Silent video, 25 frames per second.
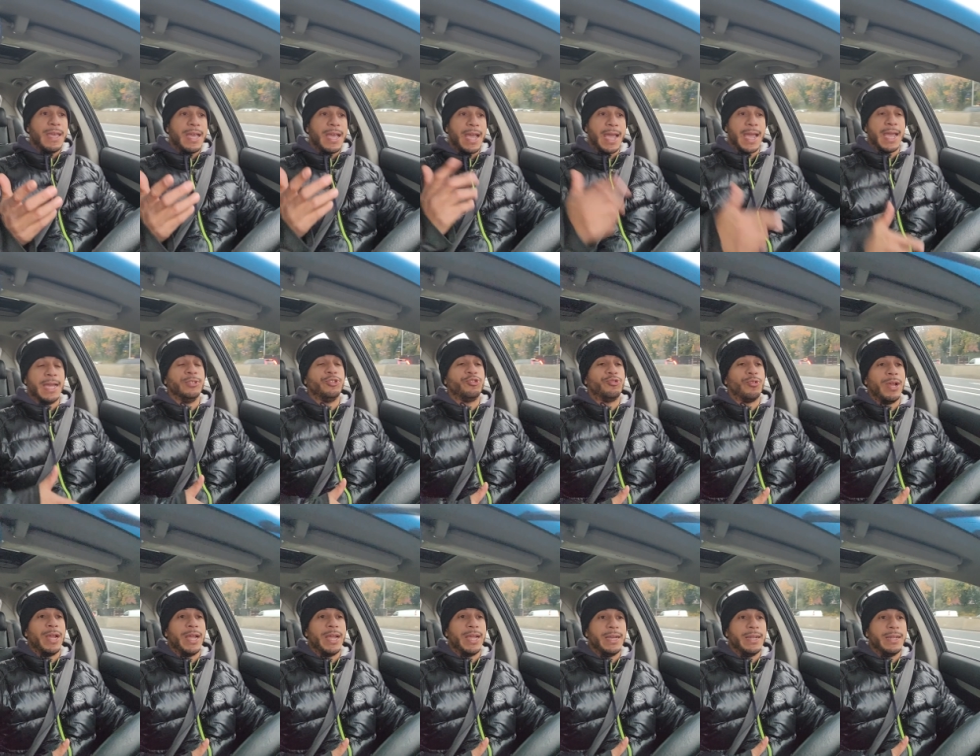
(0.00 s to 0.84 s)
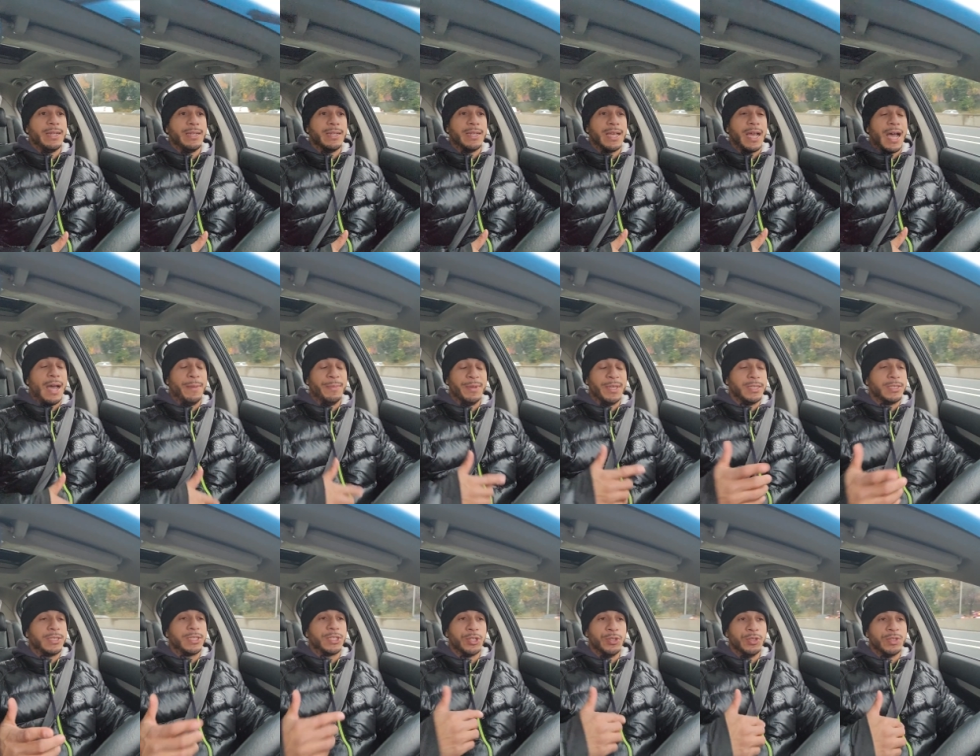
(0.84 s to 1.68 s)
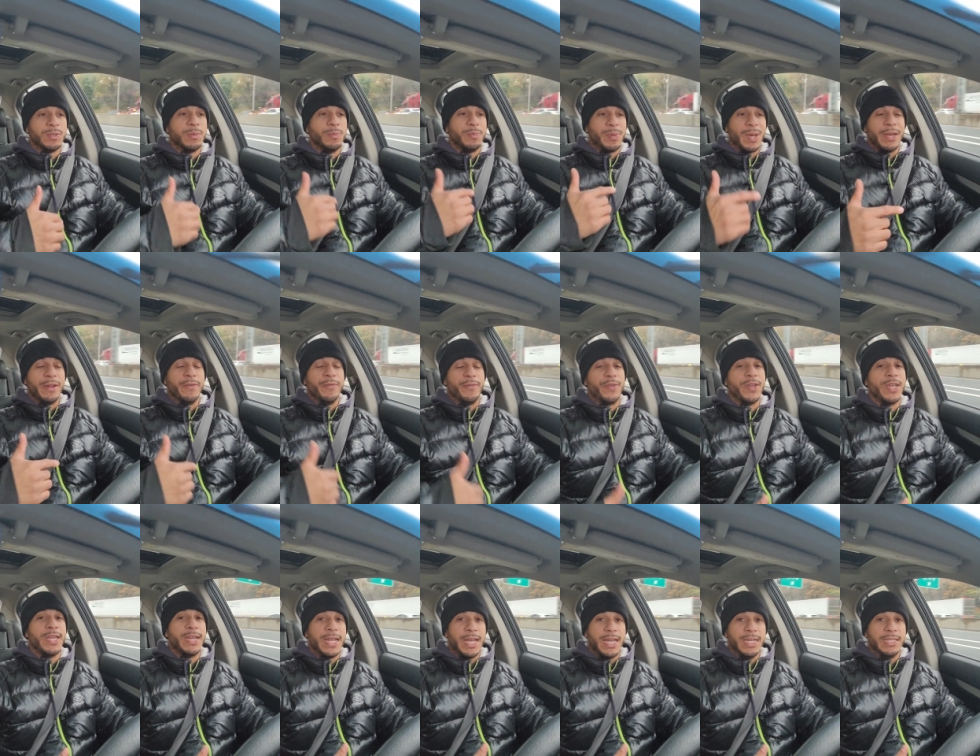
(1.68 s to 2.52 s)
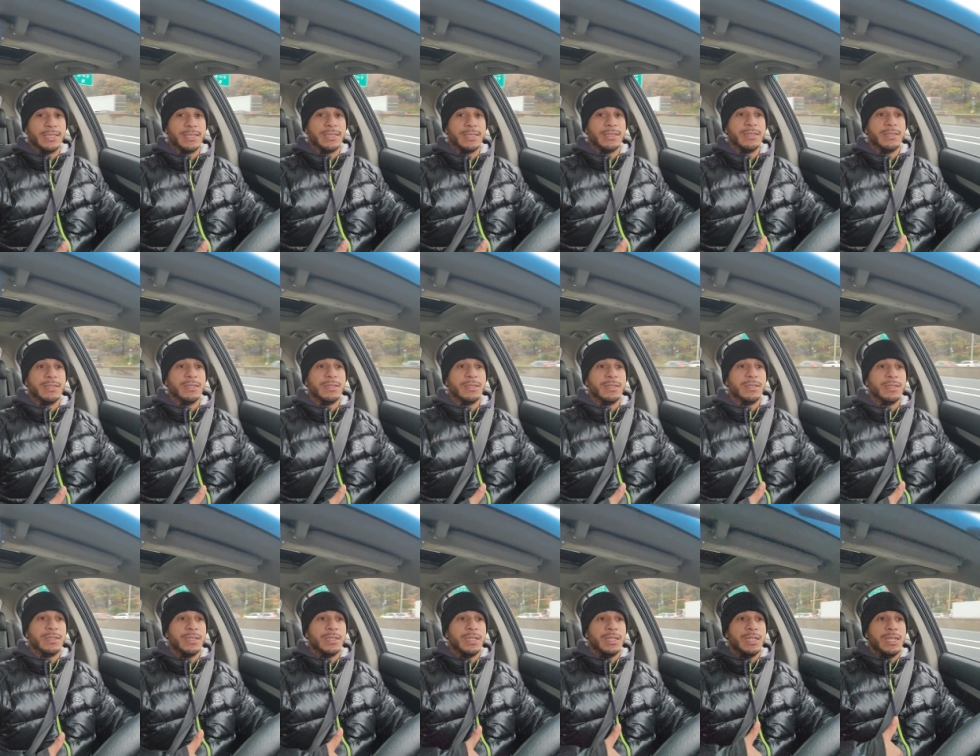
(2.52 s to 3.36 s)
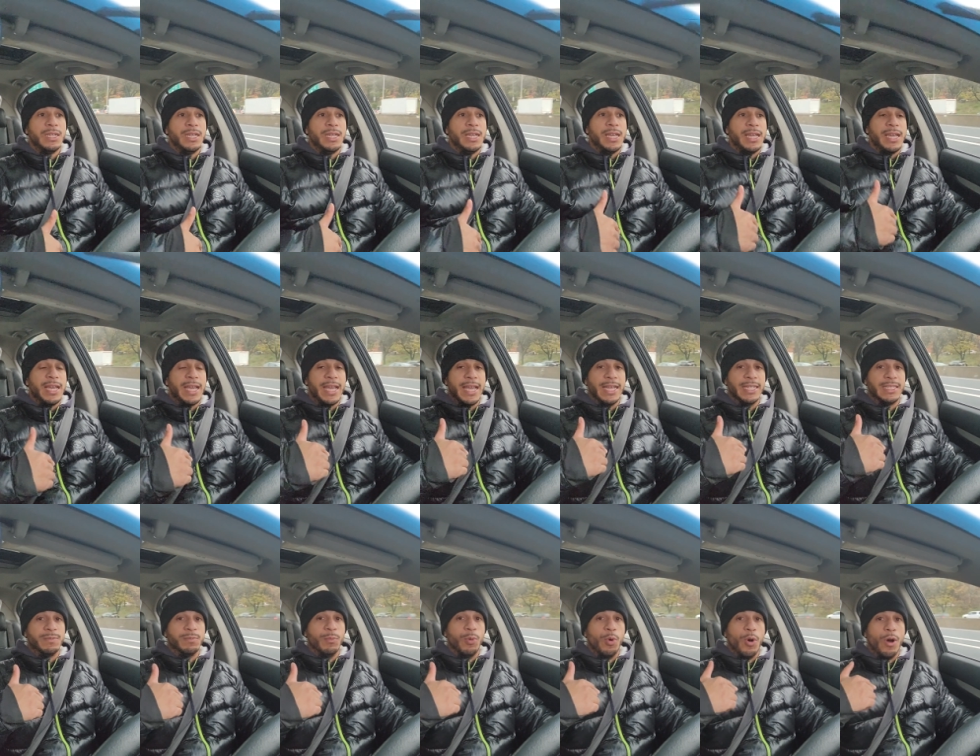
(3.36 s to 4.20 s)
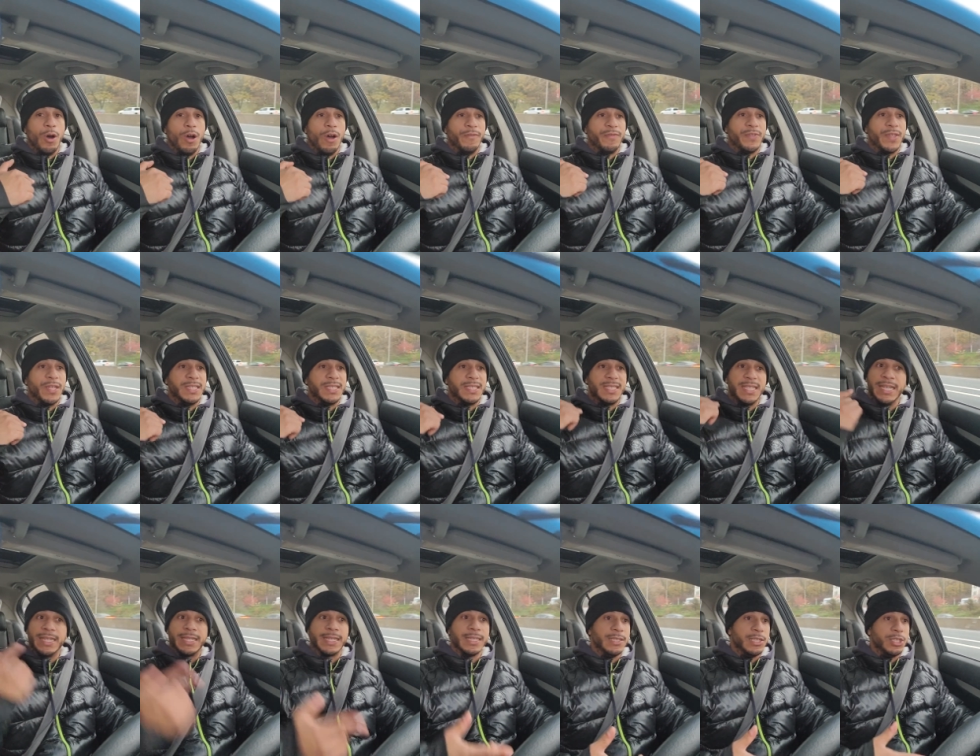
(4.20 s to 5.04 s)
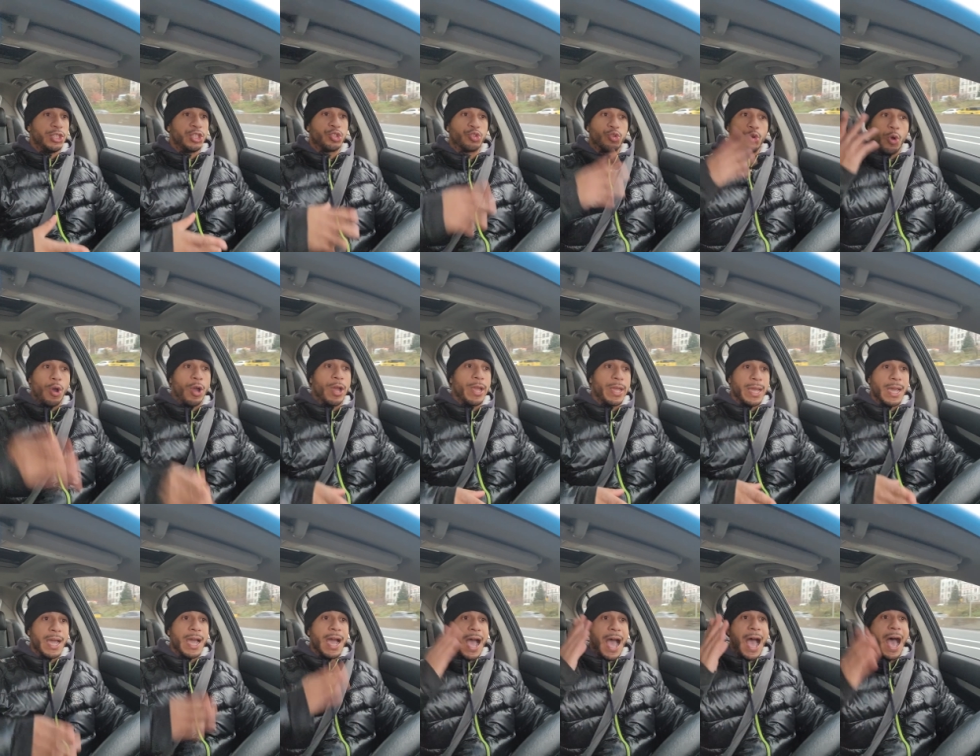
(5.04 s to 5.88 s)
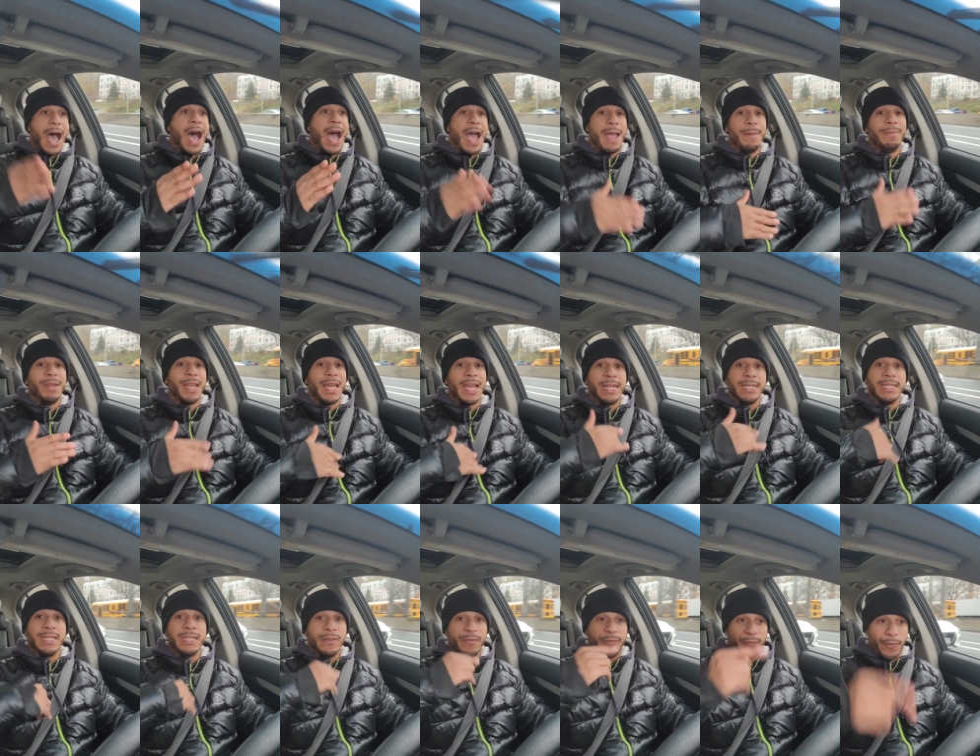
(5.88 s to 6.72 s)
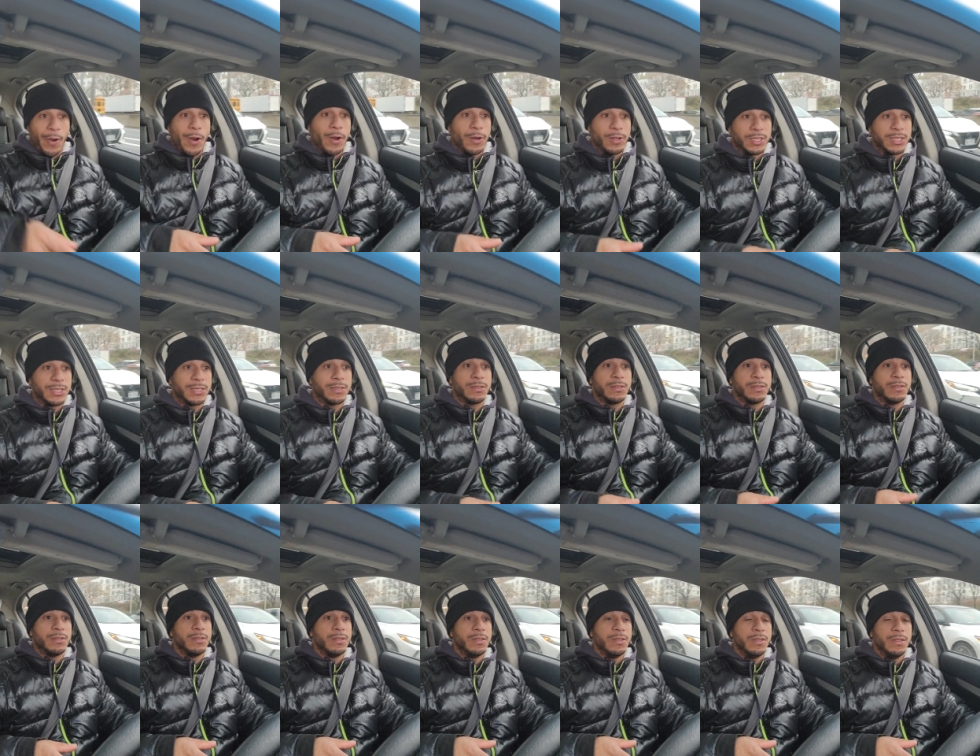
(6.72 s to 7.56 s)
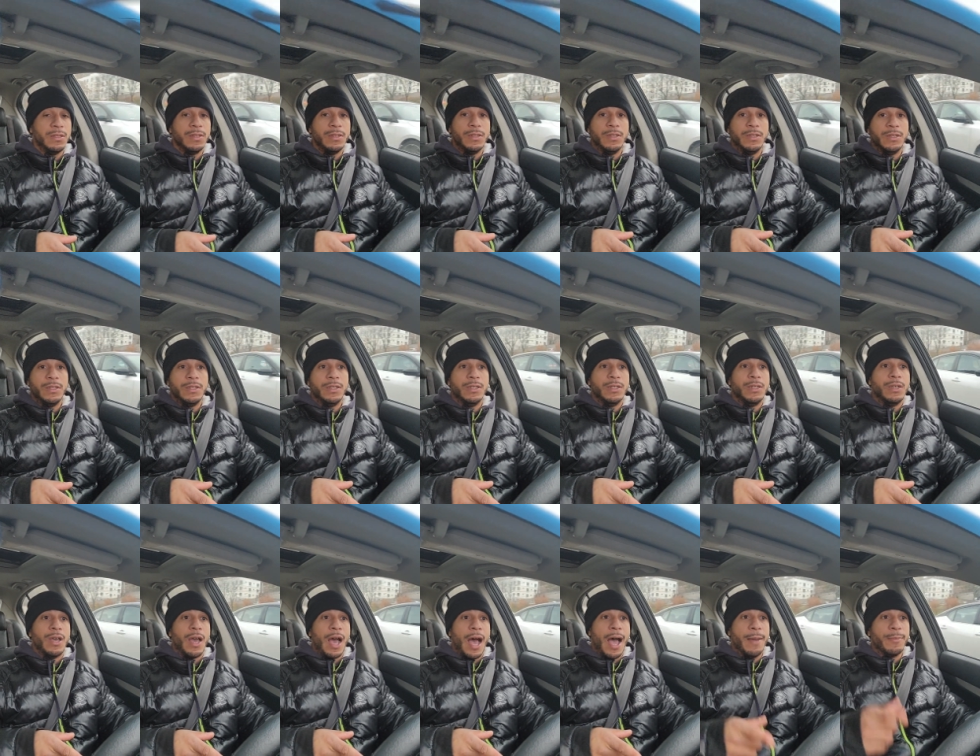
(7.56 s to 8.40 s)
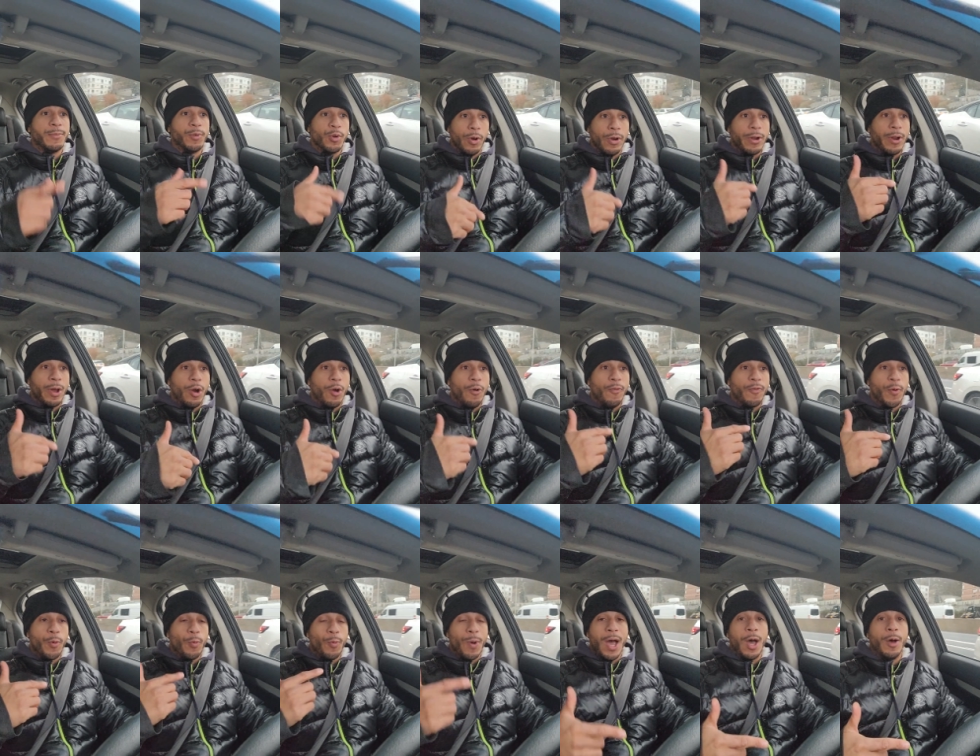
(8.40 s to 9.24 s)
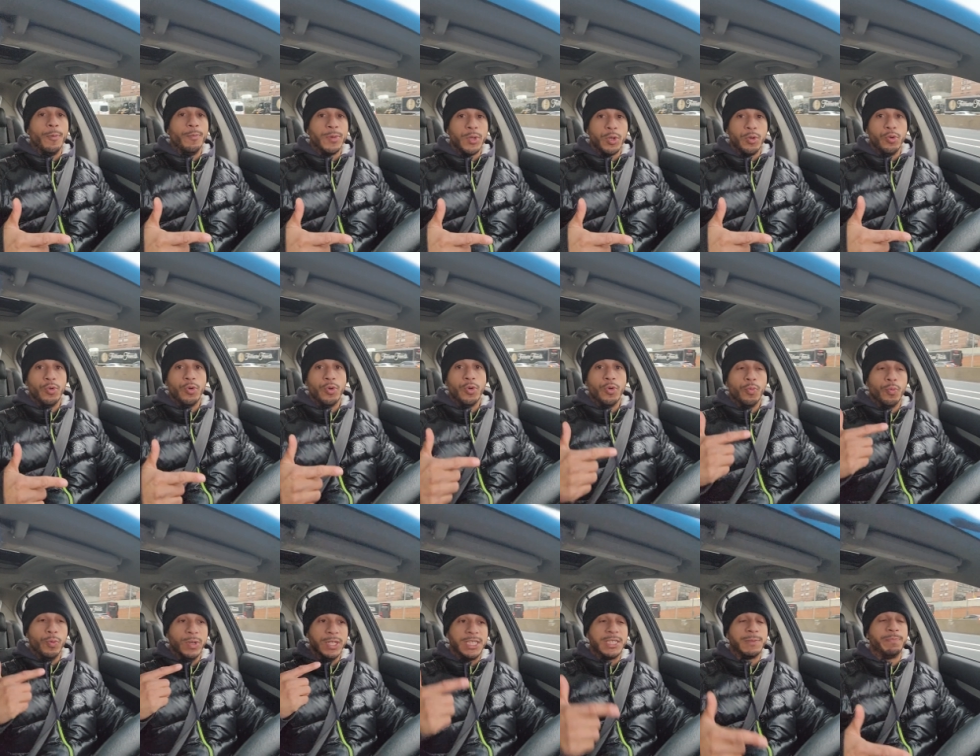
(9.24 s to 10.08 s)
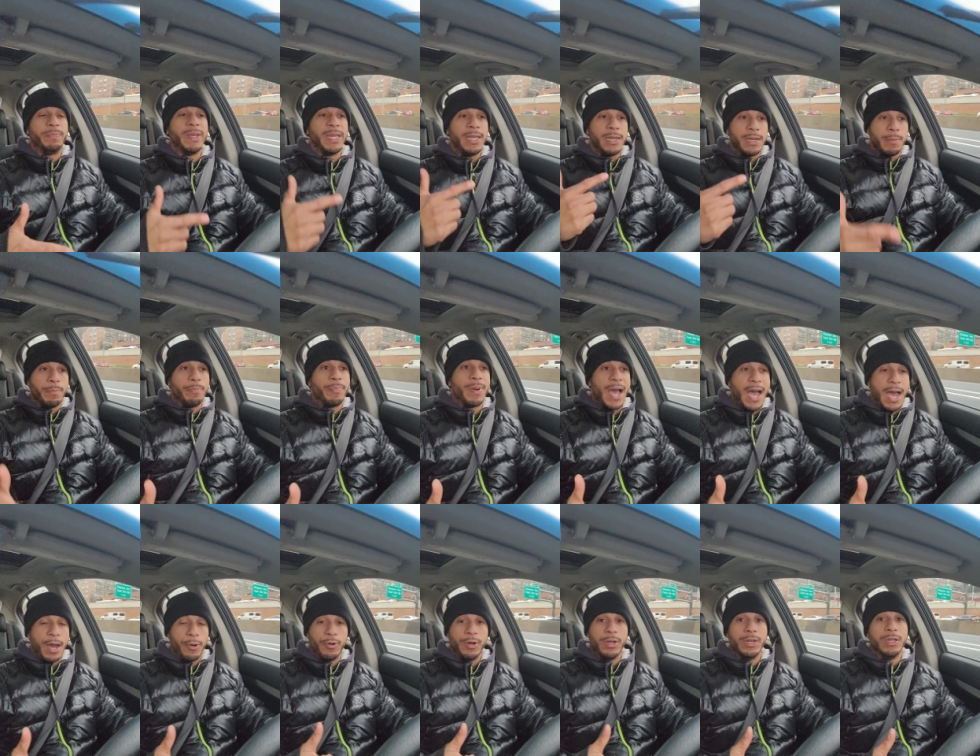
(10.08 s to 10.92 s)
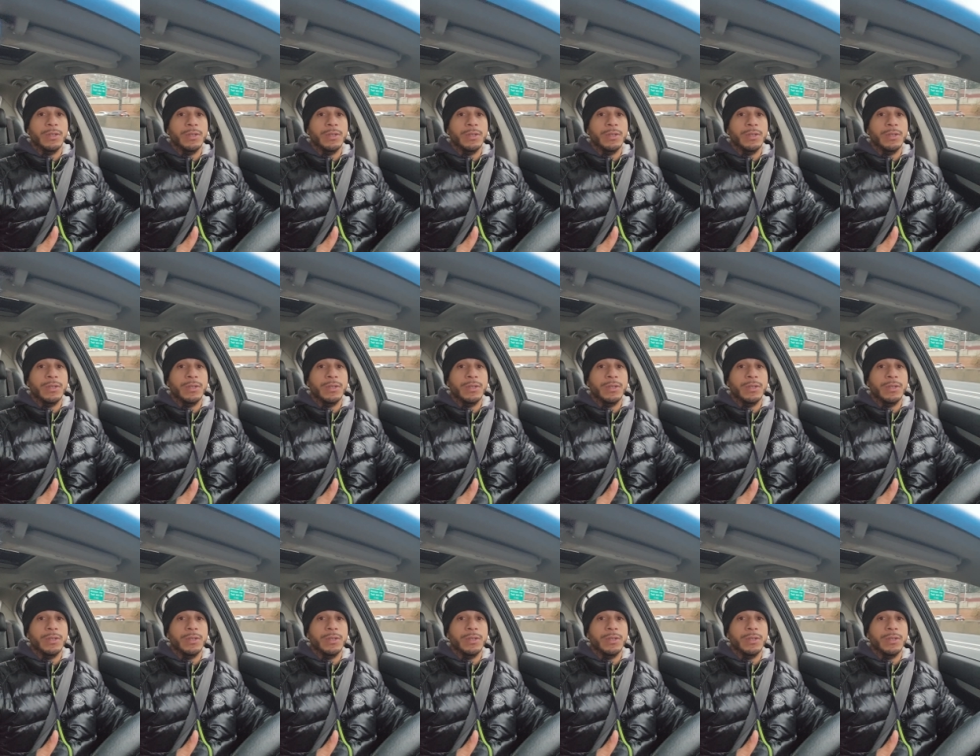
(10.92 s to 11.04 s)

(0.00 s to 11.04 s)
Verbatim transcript: Andrade, I mean, excuse me, Benavidez is more of the seek and destroy. I'm landing first. I'm going to overwhelm you with speed and power.